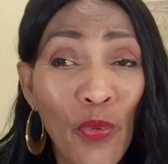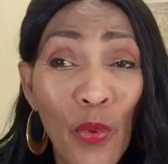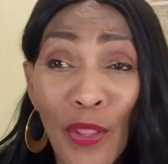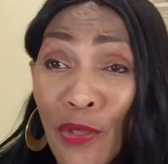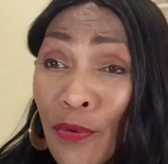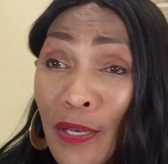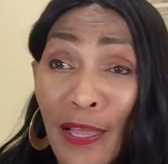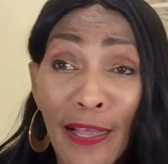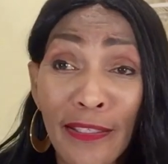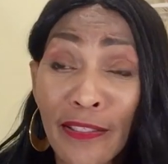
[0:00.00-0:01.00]
Whether you're in
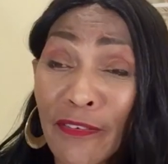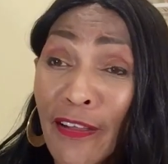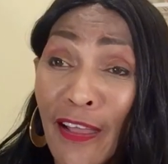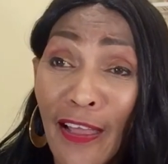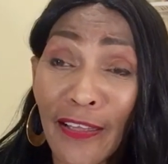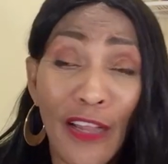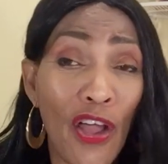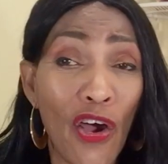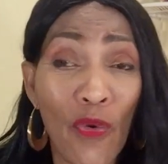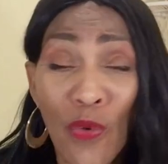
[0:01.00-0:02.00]
the house of God
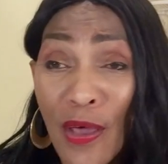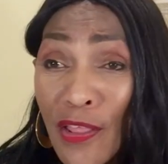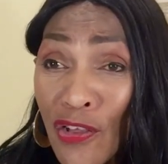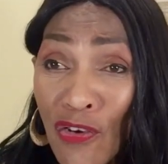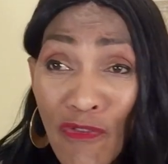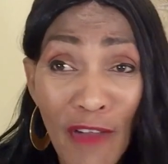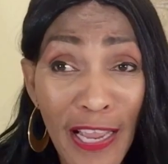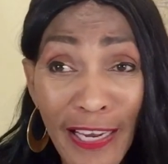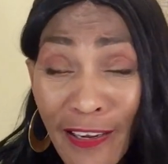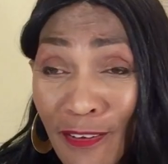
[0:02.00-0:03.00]
or whether you're
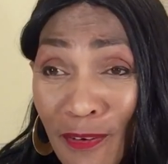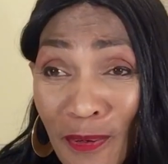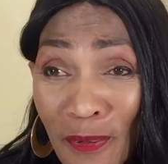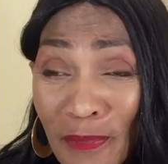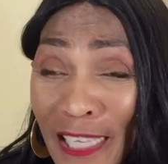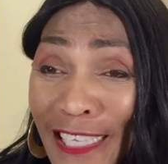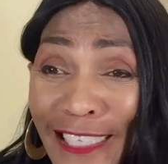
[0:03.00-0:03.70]
right at home,